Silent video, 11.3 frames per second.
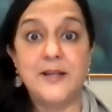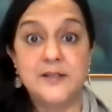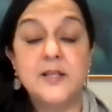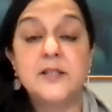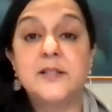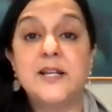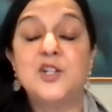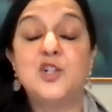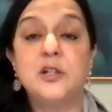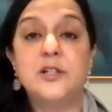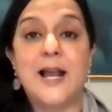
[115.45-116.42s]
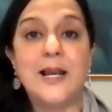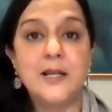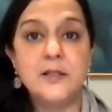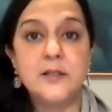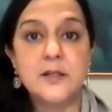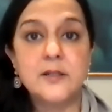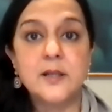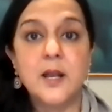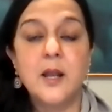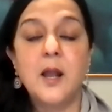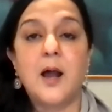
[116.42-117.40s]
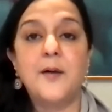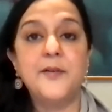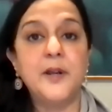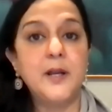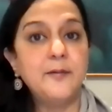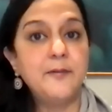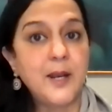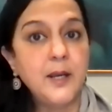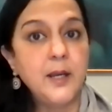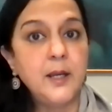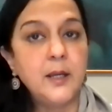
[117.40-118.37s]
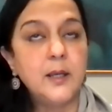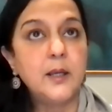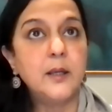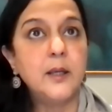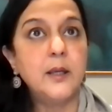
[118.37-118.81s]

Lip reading: existential challenges, are really very